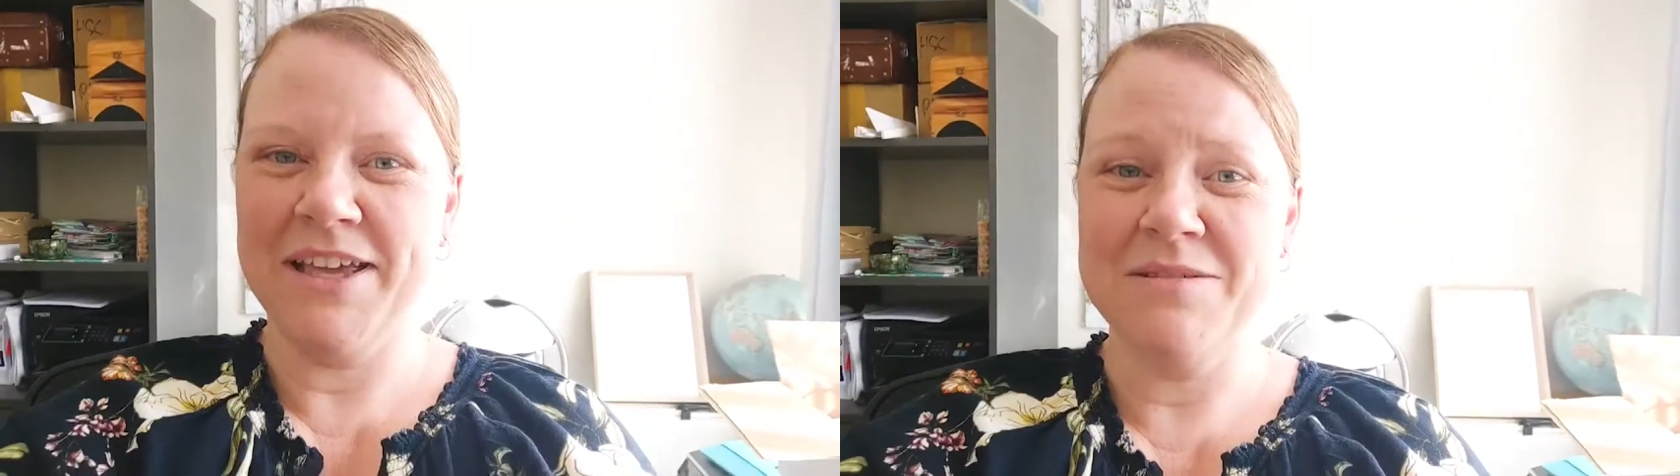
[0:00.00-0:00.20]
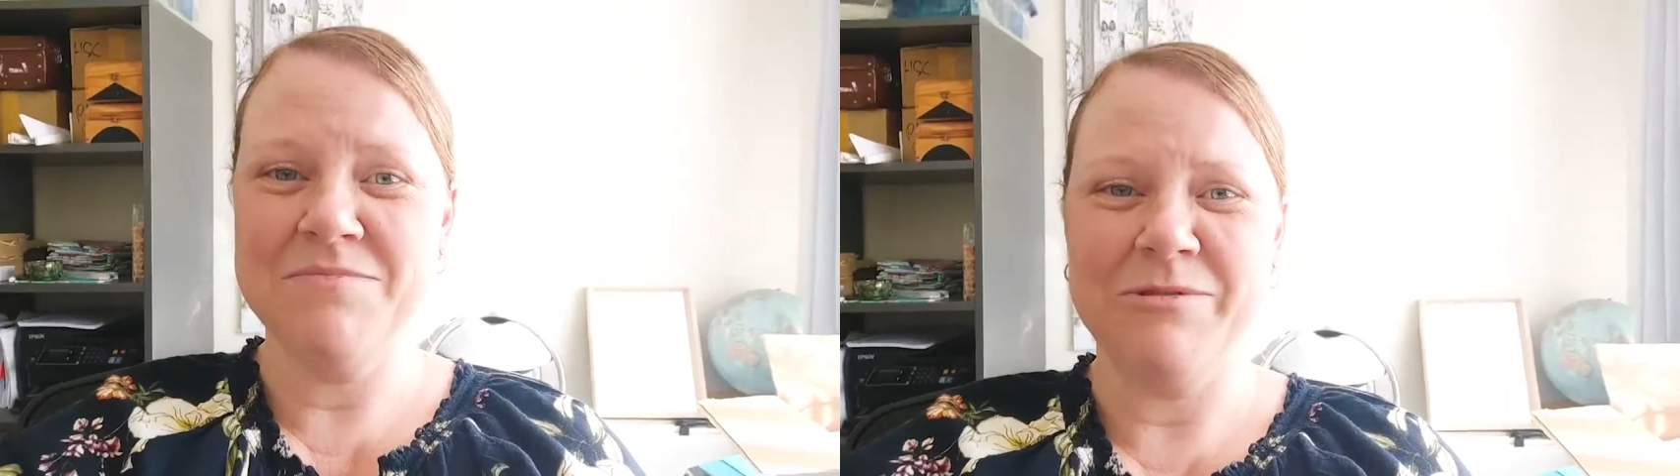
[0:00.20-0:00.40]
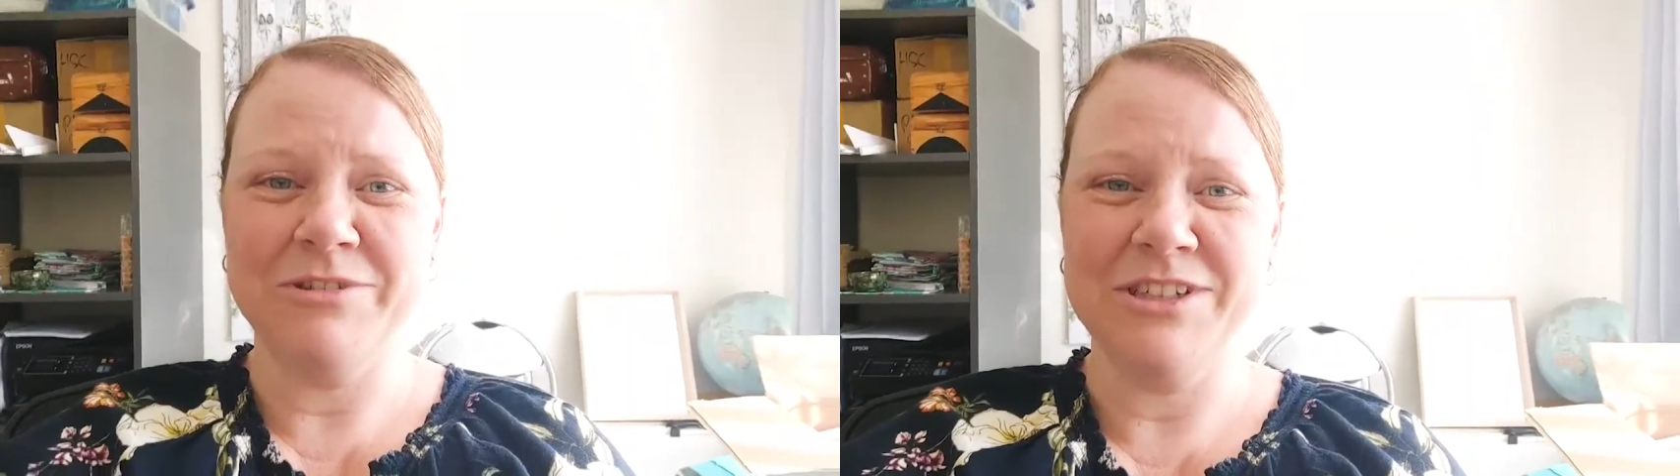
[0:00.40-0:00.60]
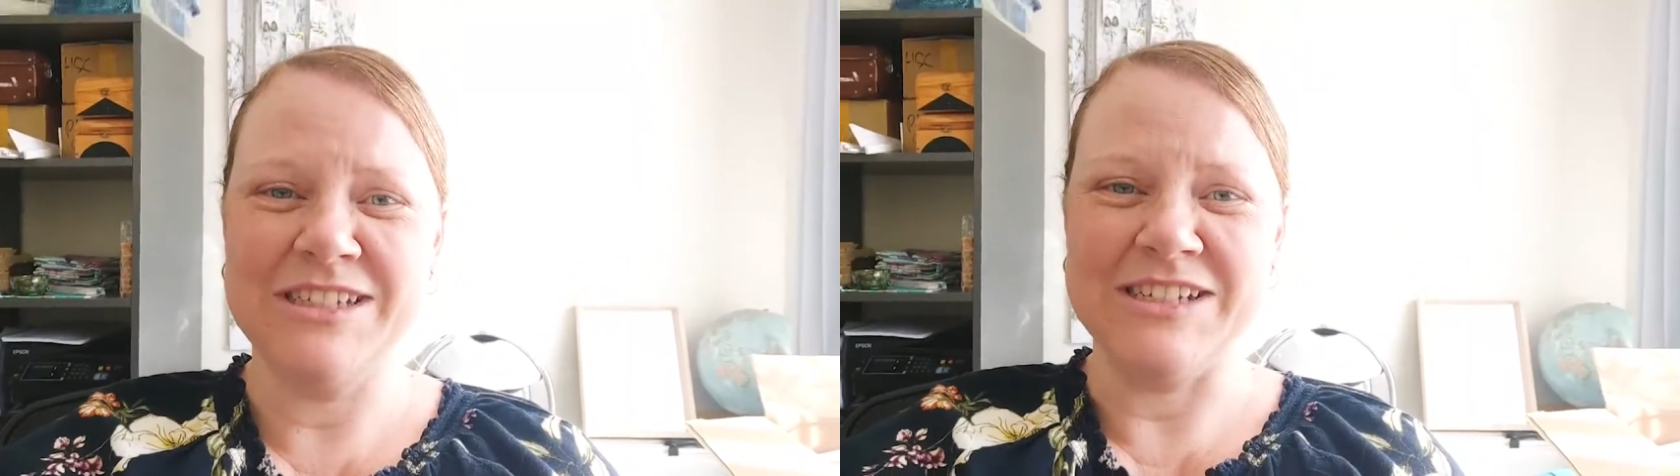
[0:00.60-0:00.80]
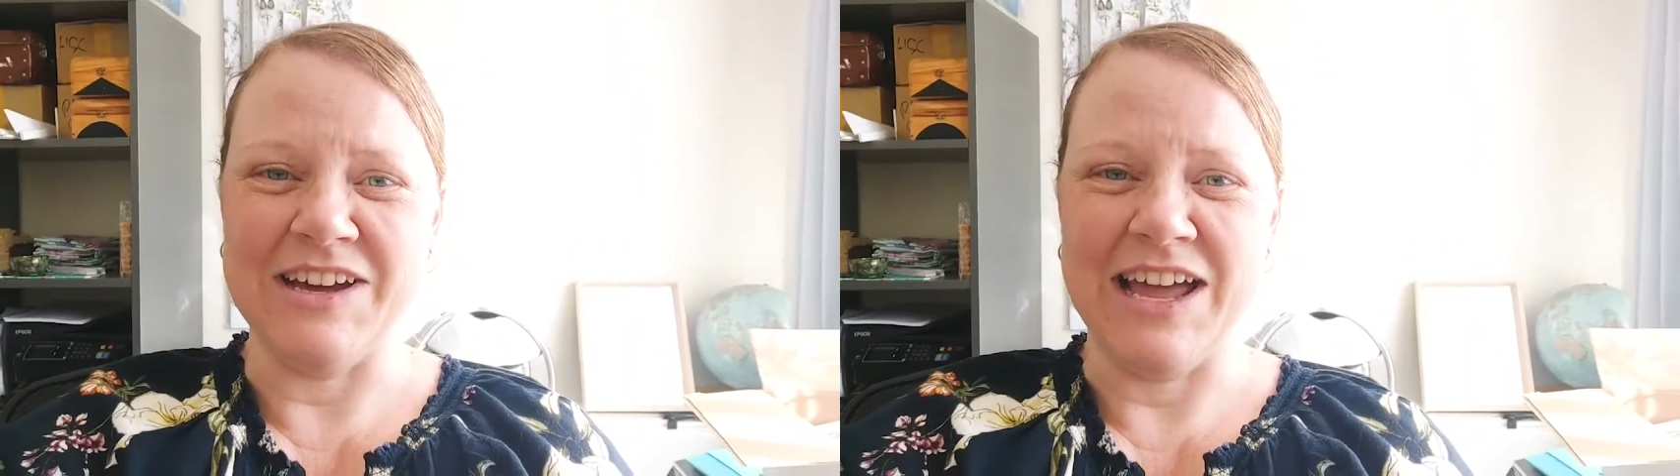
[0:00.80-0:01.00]
gimbal
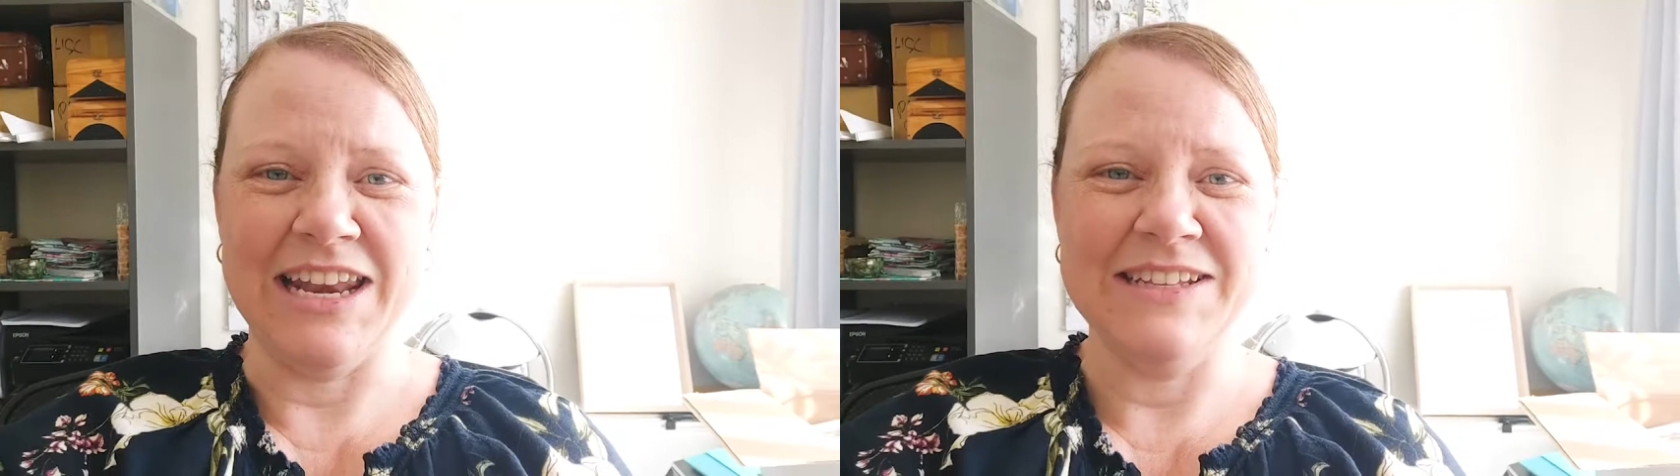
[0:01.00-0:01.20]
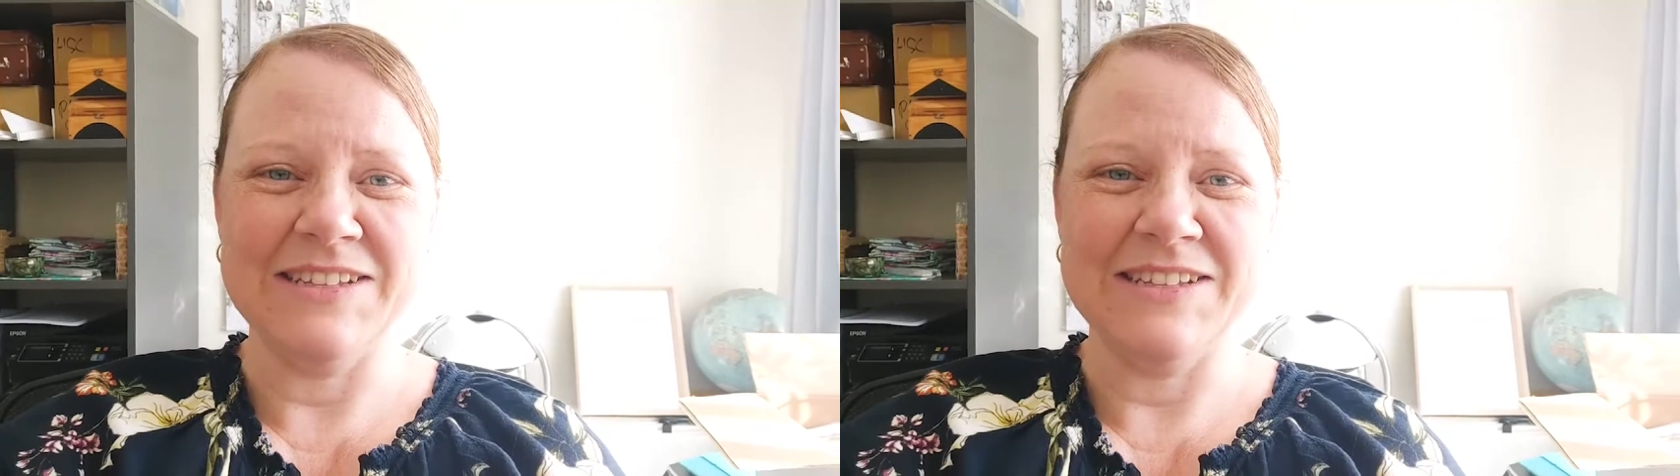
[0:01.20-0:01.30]
just died,